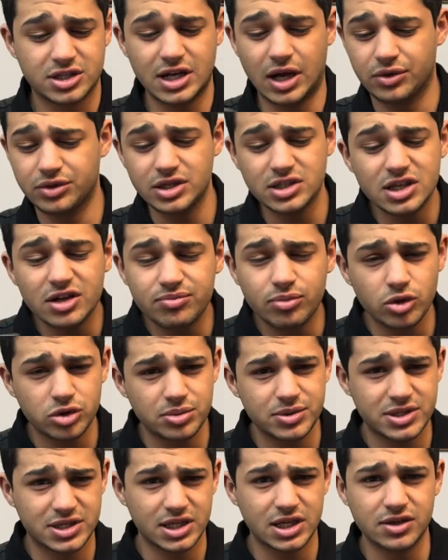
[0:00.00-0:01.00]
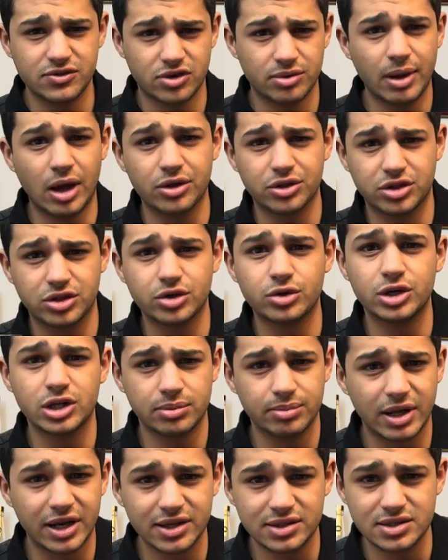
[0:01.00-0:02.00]
Now, these have both been sitting for about 30
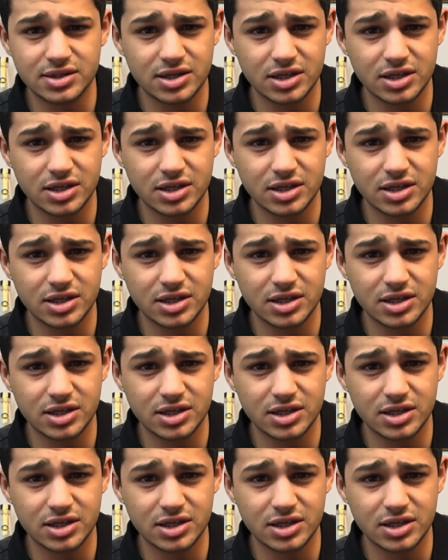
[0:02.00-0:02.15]
minutes.